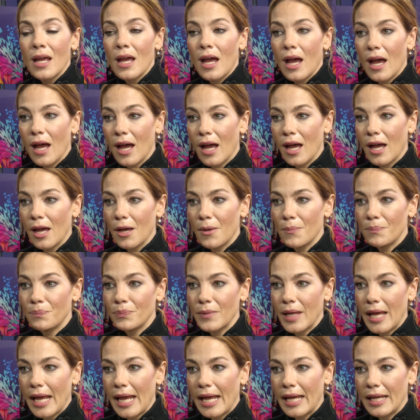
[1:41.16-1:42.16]

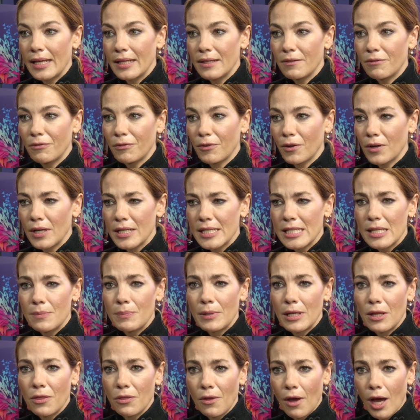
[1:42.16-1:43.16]
And for it to
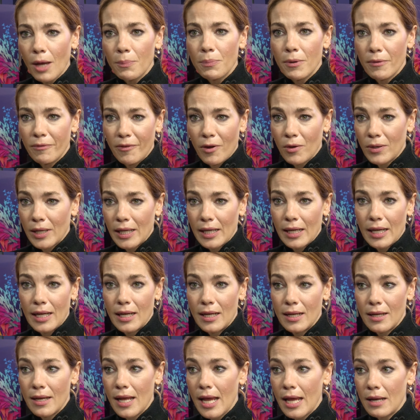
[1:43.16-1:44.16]
be thought-provoking,
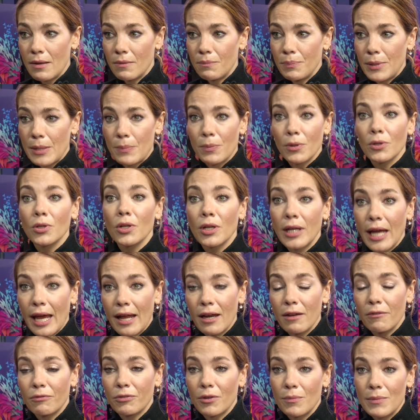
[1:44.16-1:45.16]
and people look at
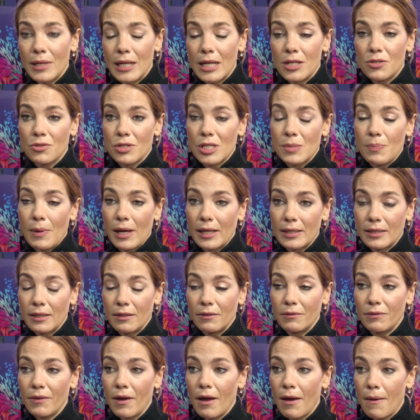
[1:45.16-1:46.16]
it from an introspective